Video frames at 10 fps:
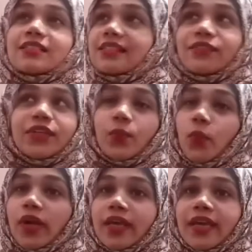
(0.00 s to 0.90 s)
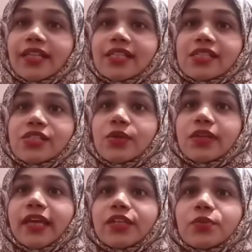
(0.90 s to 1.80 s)
Stephanie, what else do you
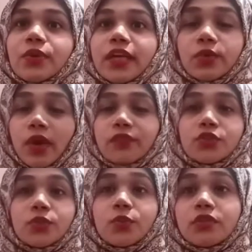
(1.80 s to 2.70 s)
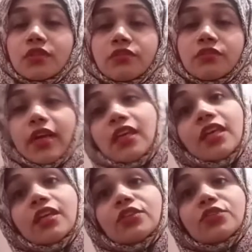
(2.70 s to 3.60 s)
like to write? You have shown a very
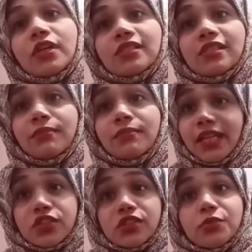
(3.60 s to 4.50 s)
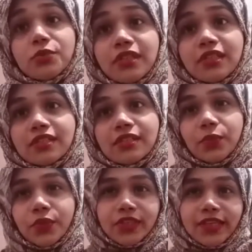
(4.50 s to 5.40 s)
keen interest in magical realism.
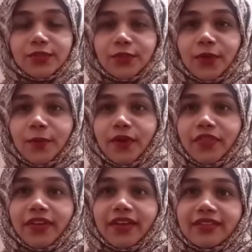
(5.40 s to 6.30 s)
Would you like to talk about that?